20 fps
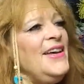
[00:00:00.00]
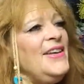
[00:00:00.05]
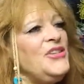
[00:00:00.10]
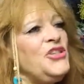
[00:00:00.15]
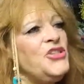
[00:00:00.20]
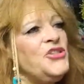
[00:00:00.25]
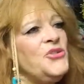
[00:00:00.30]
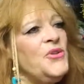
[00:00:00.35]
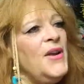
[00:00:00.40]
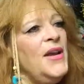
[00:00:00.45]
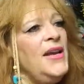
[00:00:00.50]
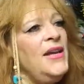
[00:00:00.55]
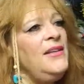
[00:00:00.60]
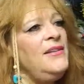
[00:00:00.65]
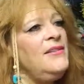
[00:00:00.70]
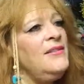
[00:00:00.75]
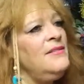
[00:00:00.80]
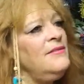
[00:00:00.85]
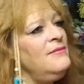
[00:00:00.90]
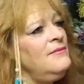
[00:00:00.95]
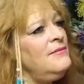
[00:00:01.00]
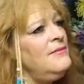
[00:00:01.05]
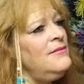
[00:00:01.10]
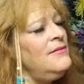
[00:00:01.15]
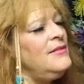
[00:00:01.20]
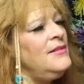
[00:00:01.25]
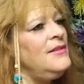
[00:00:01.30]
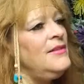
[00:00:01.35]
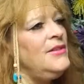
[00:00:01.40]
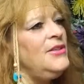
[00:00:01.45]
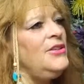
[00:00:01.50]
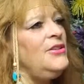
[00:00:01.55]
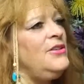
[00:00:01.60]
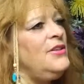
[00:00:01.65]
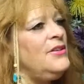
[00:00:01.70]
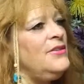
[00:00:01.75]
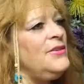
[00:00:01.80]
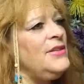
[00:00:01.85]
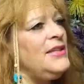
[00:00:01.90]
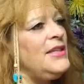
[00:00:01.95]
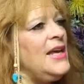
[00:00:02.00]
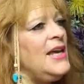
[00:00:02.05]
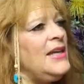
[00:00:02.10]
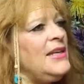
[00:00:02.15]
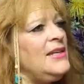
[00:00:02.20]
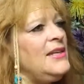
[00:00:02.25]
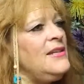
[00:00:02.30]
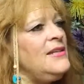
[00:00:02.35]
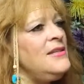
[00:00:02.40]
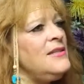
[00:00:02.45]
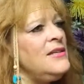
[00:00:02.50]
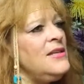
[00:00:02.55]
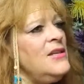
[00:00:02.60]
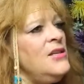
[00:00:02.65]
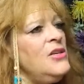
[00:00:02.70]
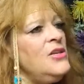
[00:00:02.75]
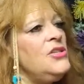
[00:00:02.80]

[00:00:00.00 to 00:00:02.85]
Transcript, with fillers: uh, straight, you know what that is.